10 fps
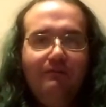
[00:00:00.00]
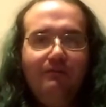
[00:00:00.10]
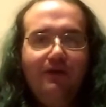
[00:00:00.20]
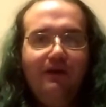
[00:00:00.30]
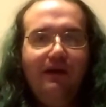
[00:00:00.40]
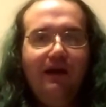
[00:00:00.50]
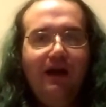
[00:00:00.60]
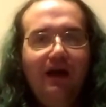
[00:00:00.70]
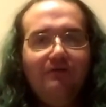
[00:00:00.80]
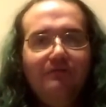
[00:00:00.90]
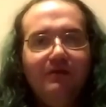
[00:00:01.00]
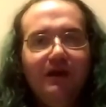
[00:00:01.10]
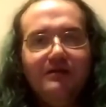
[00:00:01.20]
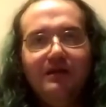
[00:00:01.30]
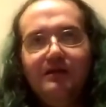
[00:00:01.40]
Probably love, I'm
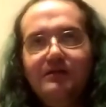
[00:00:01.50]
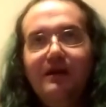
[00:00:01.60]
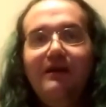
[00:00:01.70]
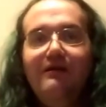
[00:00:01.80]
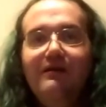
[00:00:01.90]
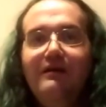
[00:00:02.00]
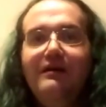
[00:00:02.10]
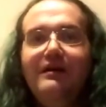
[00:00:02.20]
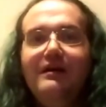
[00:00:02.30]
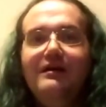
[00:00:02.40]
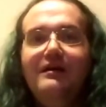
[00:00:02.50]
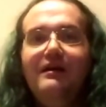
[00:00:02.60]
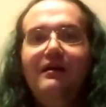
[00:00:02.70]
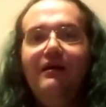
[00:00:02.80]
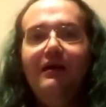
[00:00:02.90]
guessing. So,
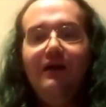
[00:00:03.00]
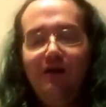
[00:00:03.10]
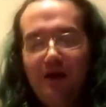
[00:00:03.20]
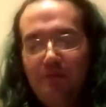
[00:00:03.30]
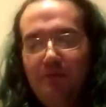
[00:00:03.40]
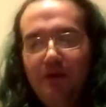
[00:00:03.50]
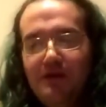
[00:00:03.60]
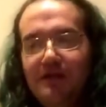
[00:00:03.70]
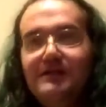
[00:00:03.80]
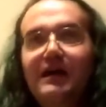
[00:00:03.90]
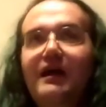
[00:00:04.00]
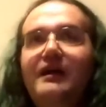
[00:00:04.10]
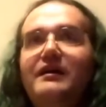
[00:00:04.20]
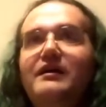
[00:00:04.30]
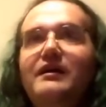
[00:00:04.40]
here you go. Happy birthday,
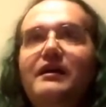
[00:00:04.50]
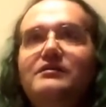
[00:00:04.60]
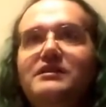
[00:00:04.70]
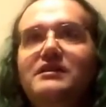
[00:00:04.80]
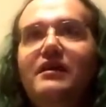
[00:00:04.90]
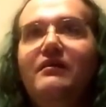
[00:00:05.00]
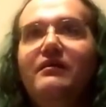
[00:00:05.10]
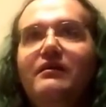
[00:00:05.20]
Ty. Here's a song.